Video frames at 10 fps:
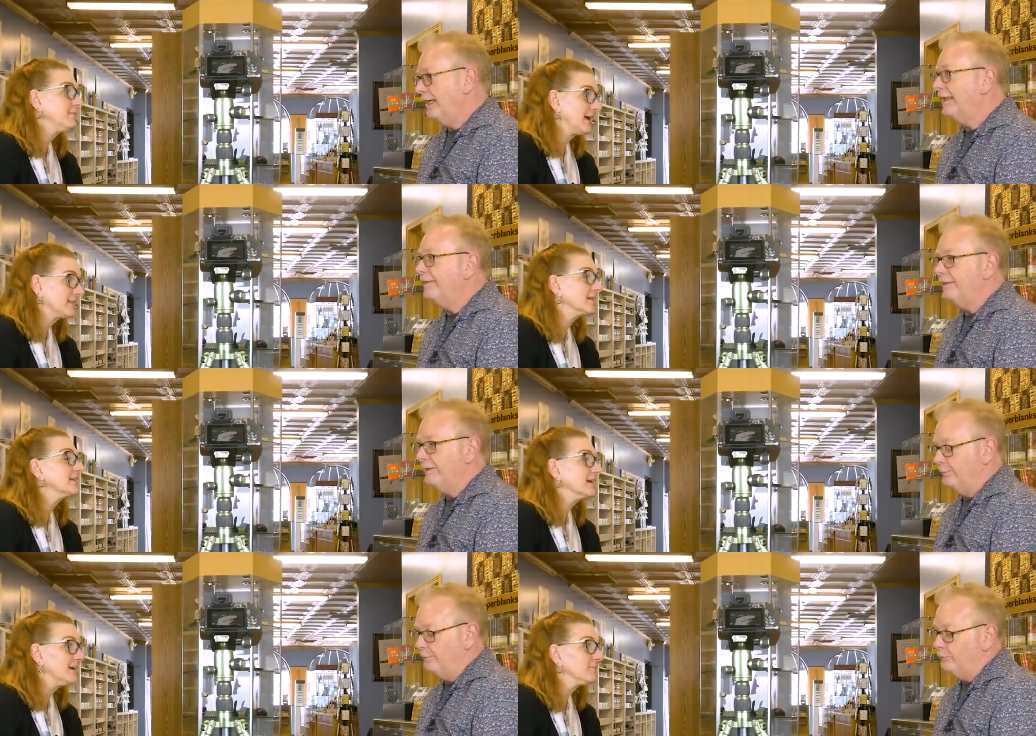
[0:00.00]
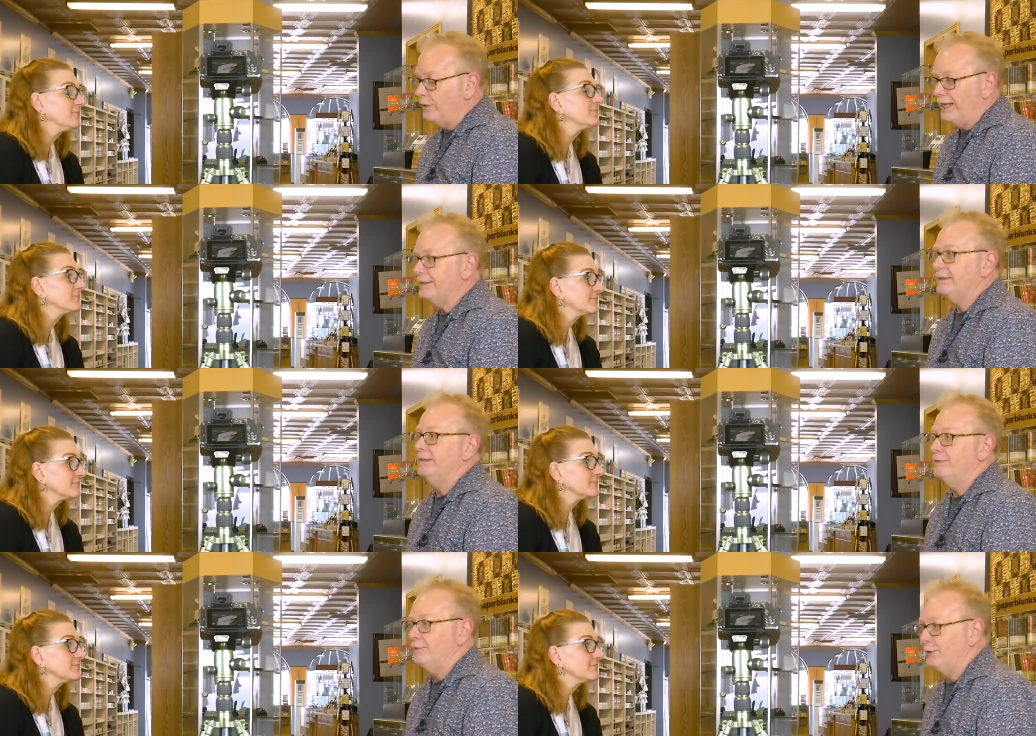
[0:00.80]
Speaker 1: and yep. practically
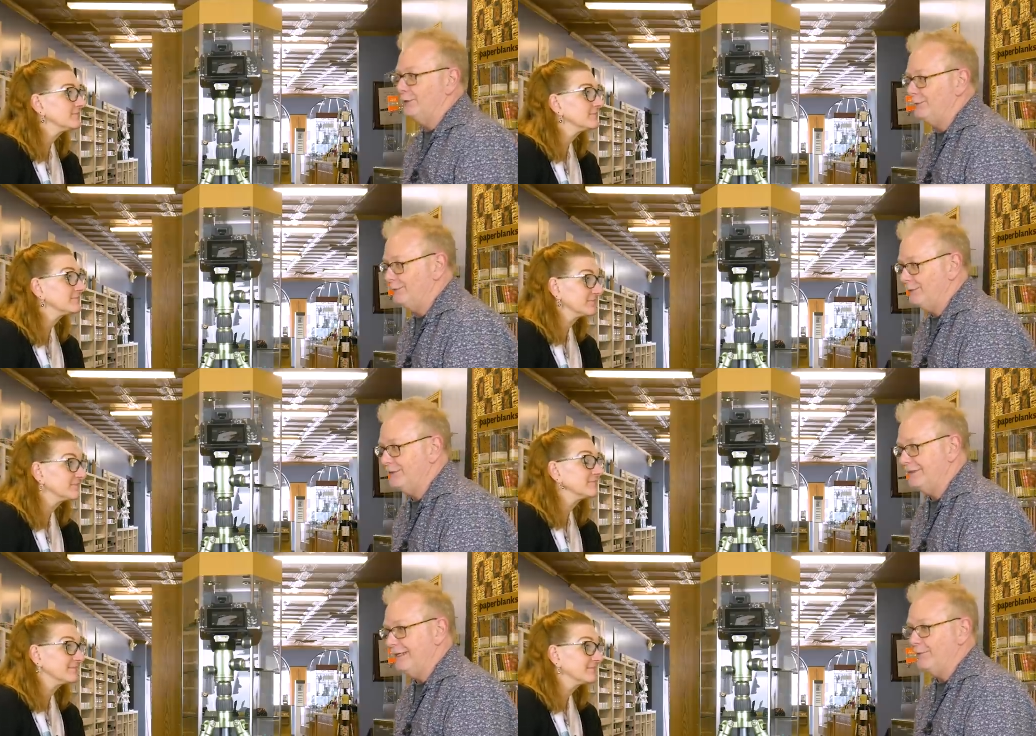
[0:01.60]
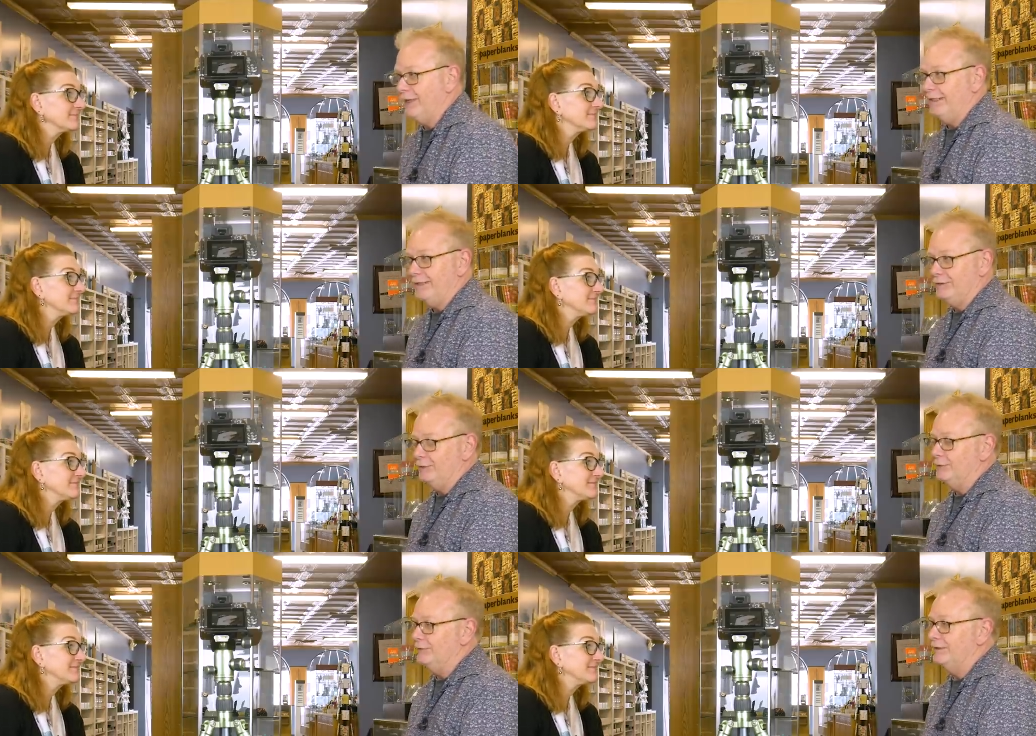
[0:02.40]
the first person I ran into
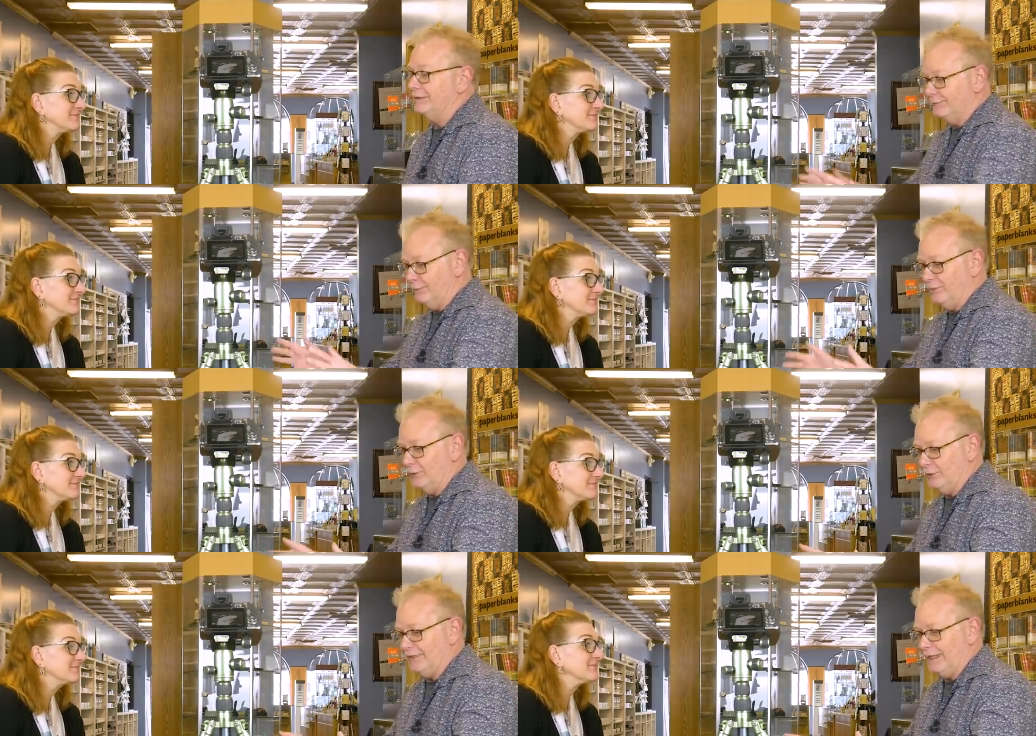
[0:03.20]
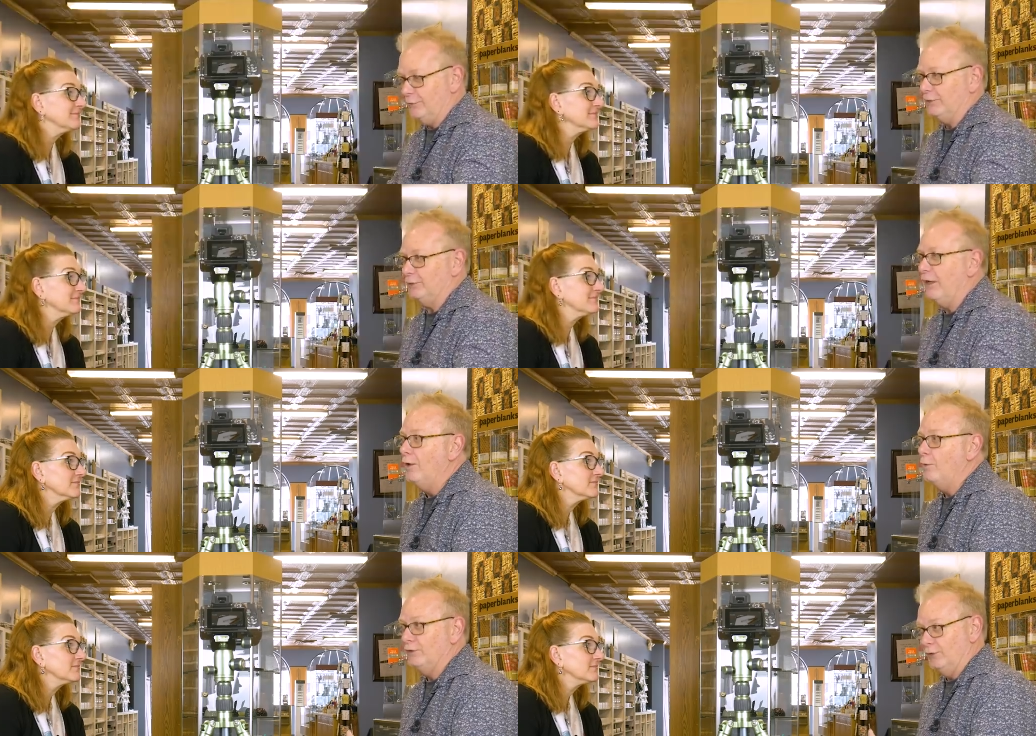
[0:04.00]
this first tables
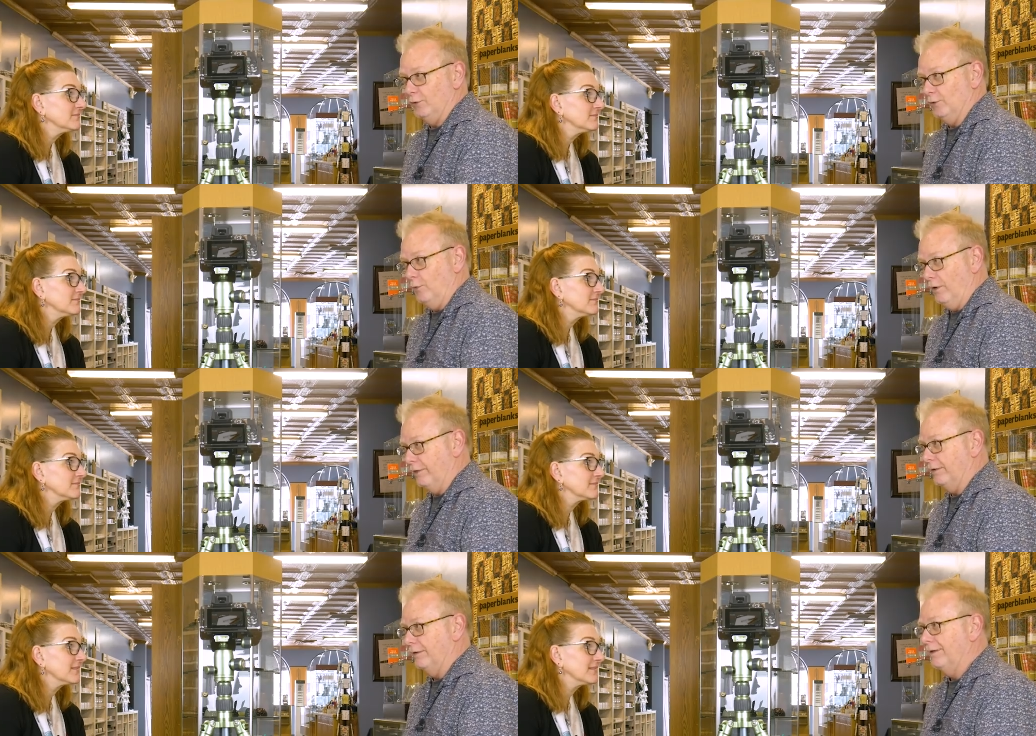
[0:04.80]
was Susan Wirth.